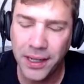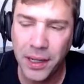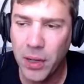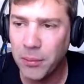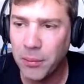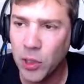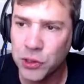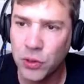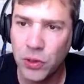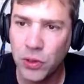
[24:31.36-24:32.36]
And I'm
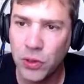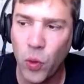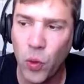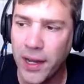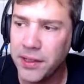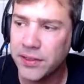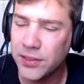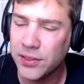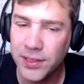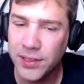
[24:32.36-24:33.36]
I'm not sure why
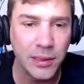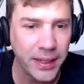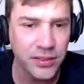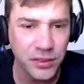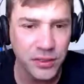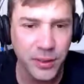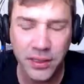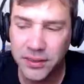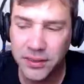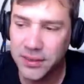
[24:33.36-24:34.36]
it still amazes
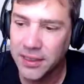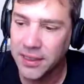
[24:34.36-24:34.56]
me,